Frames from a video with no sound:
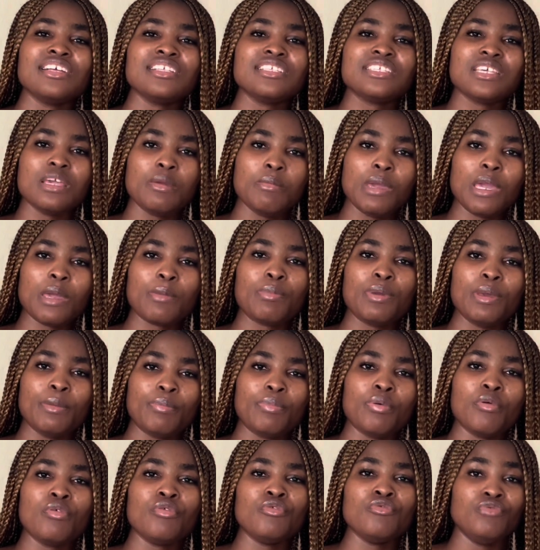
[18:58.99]
to make
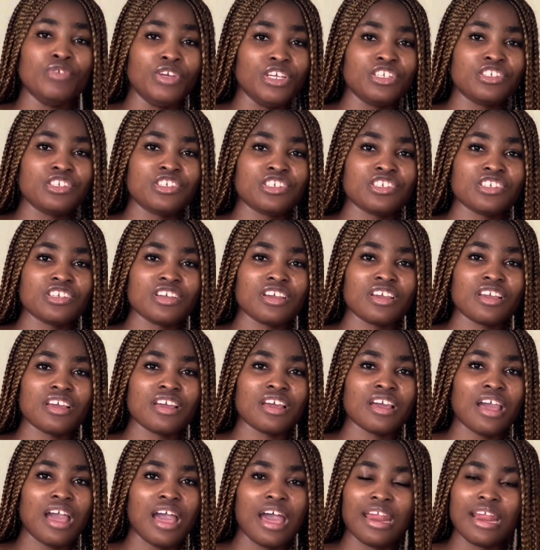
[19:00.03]
people rich,
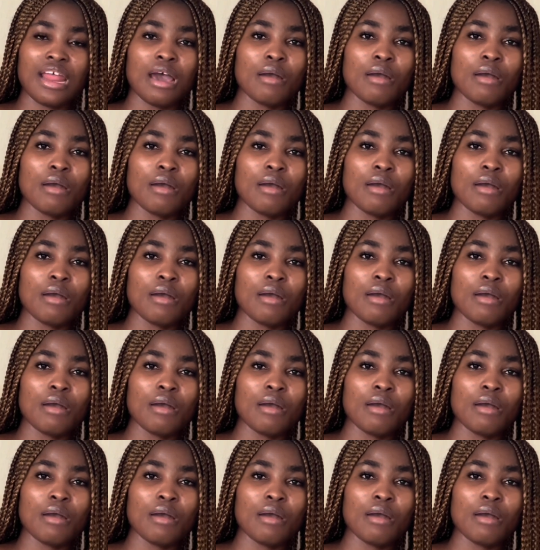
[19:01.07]
and